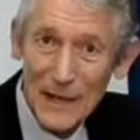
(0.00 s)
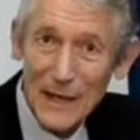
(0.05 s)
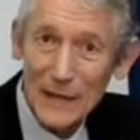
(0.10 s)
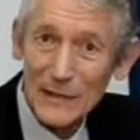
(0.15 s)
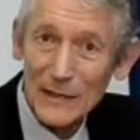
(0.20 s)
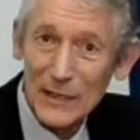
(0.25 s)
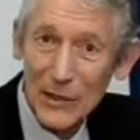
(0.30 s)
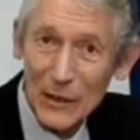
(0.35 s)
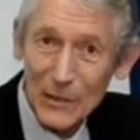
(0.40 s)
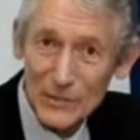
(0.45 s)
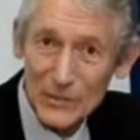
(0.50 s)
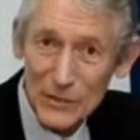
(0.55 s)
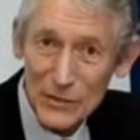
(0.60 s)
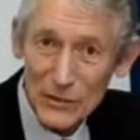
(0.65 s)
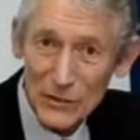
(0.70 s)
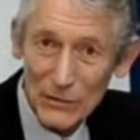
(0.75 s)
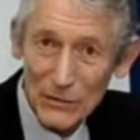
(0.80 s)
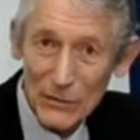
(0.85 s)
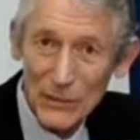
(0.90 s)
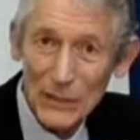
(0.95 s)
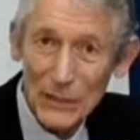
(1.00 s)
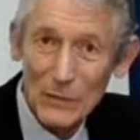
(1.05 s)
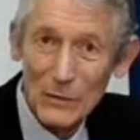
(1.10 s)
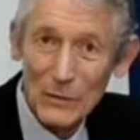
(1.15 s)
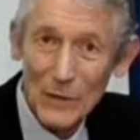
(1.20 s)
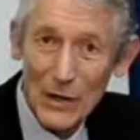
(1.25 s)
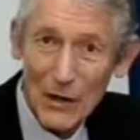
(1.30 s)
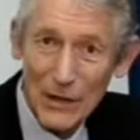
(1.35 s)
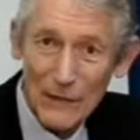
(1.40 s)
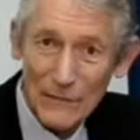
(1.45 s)
And the opportunity
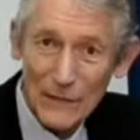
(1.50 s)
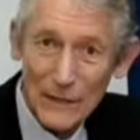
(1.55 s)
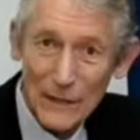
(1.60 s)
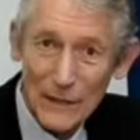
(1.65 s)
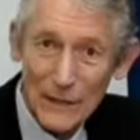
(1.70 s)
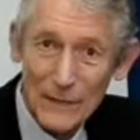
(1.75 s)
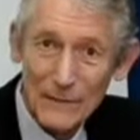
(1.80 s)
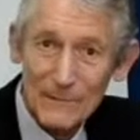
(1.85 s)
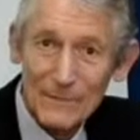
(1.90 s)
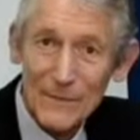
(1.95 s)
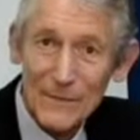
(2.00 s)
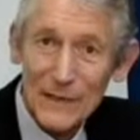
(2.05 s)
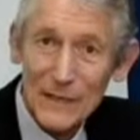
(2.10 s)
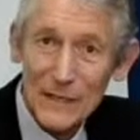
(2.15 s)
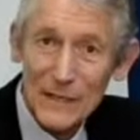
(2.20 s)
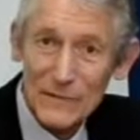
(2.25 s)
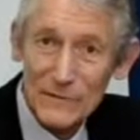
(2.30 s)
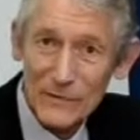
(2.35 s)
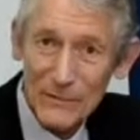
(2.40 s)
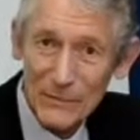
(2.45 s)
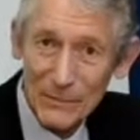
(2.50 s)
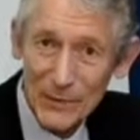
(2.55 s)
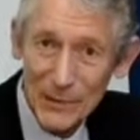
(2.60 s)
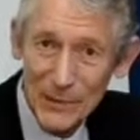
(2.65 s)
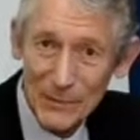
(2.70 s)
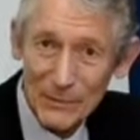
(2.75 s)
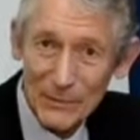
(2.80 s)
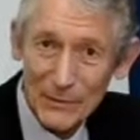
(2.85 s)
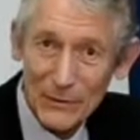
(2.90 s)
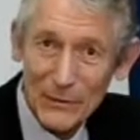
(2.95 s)
we offer is for
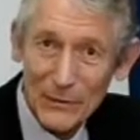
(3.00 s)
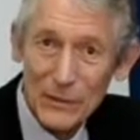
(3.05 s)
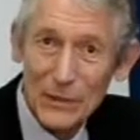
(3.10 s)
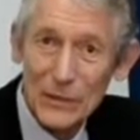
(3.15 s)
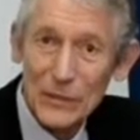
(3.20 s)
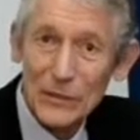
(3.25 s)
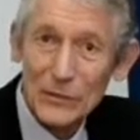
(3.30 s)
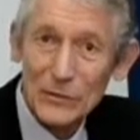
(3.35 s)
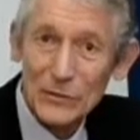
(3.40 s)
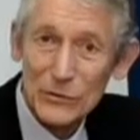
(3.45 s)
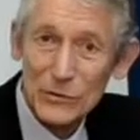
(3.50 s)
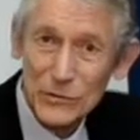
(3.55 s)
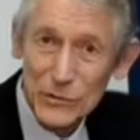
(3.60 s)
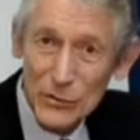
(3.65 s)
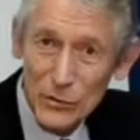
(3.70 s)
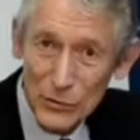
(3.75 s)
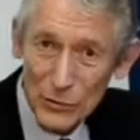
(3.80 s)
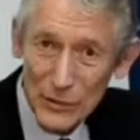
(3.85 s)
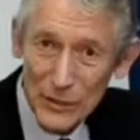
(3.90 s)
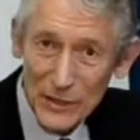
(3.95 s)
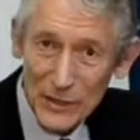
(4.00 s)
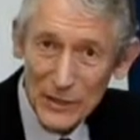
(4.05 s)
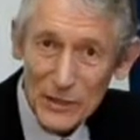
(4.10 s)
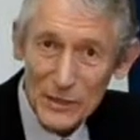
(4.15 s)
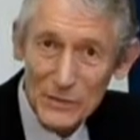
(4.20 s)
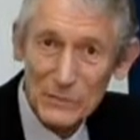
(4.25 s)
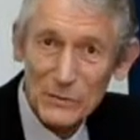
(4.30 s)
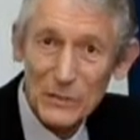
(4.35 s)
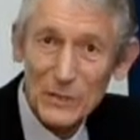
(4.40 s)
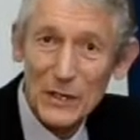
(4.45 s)
people to join
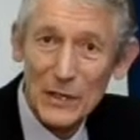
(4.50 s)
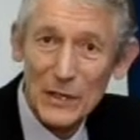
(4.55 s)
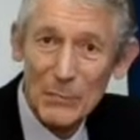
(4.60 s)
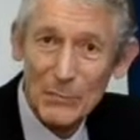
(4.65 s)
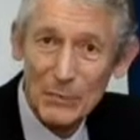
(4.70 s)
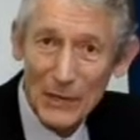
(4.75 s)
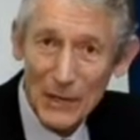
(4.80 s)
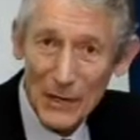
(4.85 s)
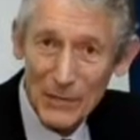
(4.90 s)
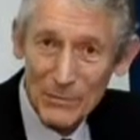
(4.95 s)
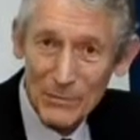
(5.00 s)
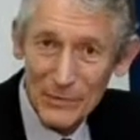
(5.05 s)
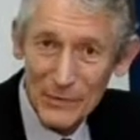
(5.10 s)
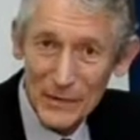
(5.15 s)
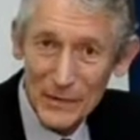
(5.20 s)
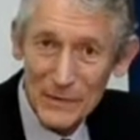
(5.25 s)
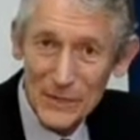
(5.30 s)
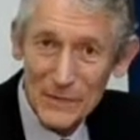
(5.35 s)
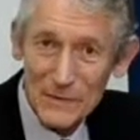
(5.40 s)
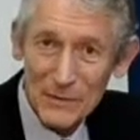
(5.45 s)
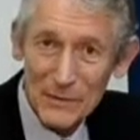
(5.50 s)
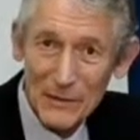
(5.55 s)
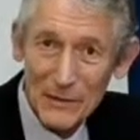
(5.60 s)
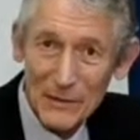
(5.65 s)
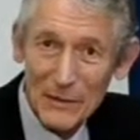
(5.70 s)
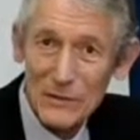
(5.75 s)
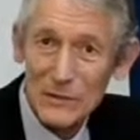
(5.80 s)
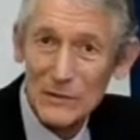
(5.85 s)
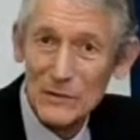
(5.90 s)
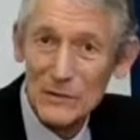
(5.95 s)
us with the appropriate
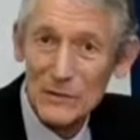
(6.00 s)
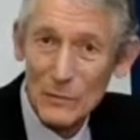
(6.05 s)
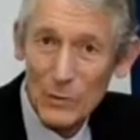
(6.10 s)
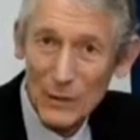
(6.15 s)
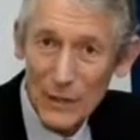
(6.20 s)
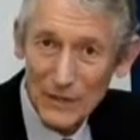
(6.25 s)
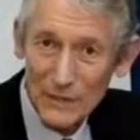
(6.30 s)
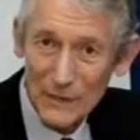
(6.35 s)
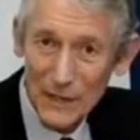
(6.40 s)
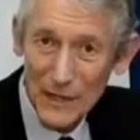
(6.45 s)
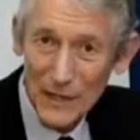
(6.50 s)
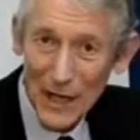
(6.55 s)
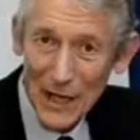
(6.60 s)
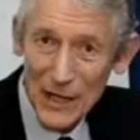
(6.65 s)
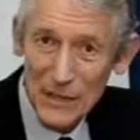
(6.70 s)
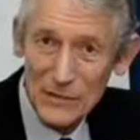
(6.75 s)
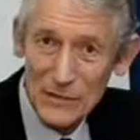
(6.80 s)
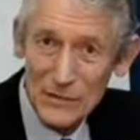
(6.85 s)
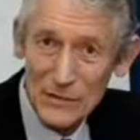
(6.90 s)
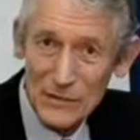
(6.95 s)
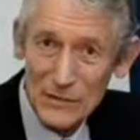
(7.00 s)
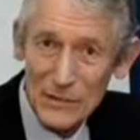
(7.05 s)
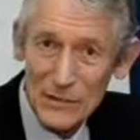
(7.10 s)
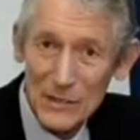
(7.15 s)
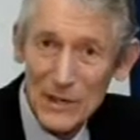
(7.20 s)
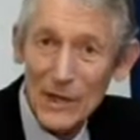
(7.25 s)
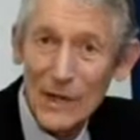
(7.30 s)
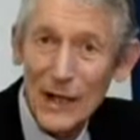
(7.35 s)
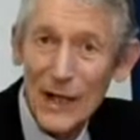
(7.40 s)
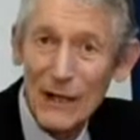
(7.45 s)
experience, qualifications,
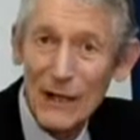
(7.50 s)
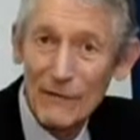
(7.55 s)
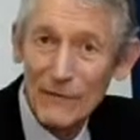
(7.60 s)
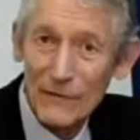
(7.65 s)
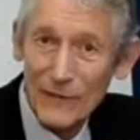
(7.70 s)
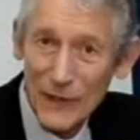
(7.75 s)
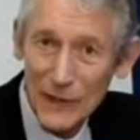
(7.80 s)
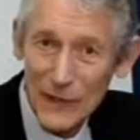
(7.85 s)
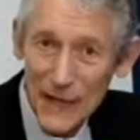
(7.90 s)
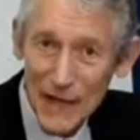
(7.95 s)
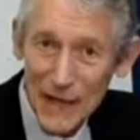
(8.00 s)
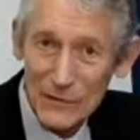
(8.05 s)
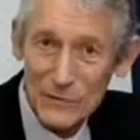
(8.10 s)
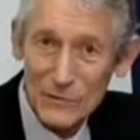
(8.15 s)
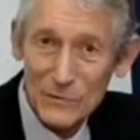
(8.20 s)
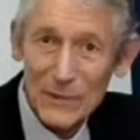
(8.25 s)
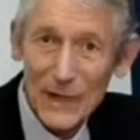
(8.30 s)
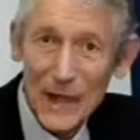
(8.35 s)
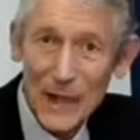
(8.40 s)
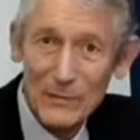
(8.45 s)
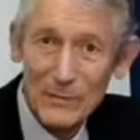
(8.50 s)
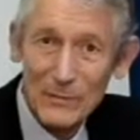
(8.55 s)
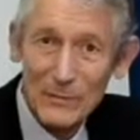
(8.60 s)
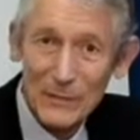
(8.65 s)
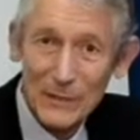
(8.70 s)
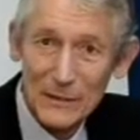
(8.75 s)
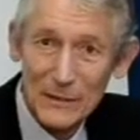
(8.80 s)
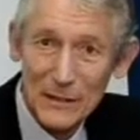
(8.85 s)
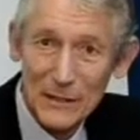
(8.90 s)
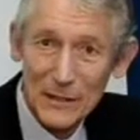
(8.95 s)
and financial
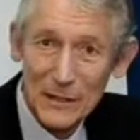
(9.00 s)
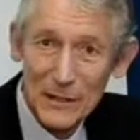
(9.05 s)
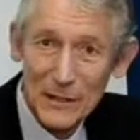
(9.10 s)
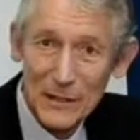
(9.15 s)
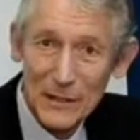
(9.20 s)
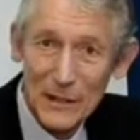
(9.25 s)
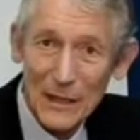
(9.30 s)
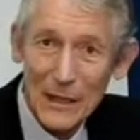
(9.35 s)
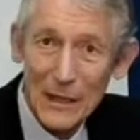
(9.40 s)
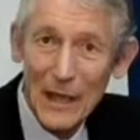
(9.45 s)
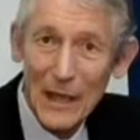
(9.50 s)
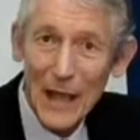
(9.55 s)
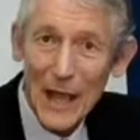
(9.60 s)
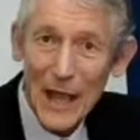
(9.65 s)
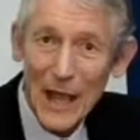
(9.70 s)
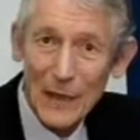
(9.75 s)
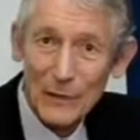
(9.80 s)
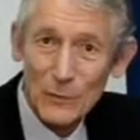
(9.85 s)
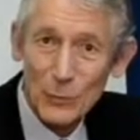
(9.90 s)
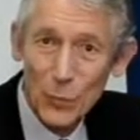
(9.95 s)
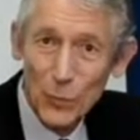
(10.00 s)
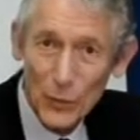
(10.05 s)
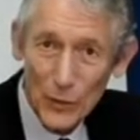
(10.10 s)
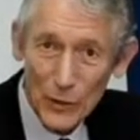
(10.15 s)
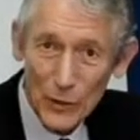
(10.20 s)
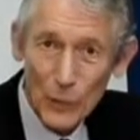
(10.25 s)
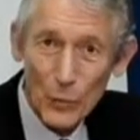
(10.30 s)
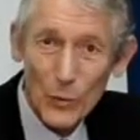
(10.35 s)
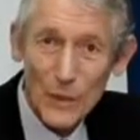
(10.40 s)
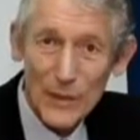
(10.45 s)
capability, and
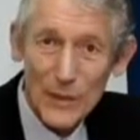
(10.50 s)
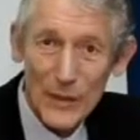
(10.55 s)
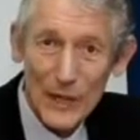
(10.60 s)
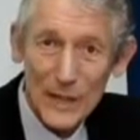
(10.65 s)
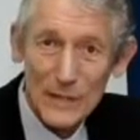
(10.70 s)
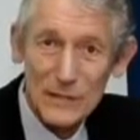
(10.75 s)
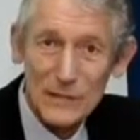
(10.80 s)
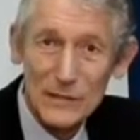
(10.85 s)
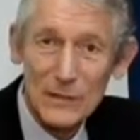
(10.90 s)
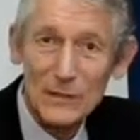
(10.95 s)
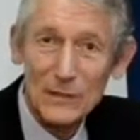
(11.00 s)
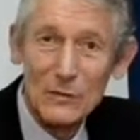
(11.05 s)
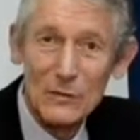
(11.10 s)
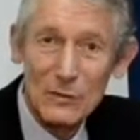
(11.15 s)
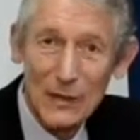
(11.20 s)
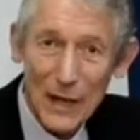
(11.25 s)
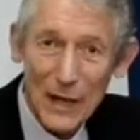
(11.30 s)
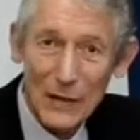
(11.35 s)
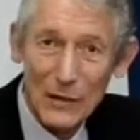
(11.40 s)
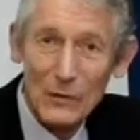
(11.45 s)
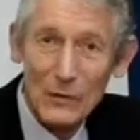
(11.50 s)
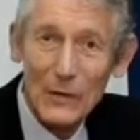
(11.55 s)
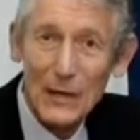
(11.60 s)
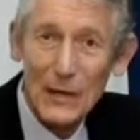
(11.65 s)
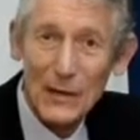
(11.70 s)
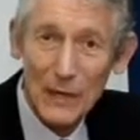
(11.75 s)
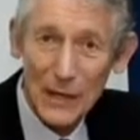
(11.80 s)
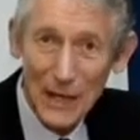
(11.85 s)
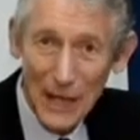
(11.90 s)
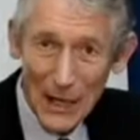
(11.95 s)
work with us to grow a
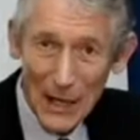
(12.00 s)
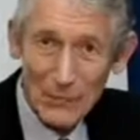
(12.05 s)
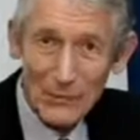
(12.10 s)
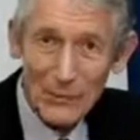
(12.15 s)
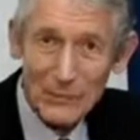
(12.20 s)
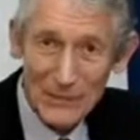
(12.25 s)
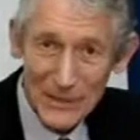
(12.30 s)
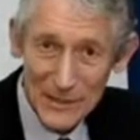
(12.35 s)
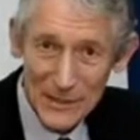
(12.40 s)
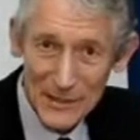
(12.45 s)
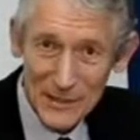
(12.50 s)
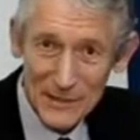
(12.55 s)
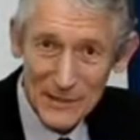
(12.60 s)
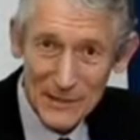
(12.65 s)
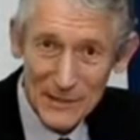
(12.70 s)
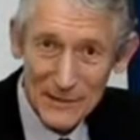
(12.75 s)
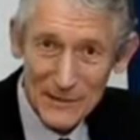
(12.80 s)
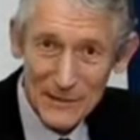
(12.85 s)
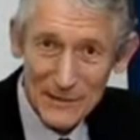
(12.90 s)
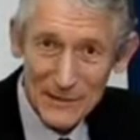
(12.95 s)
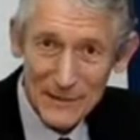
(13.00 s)
global business.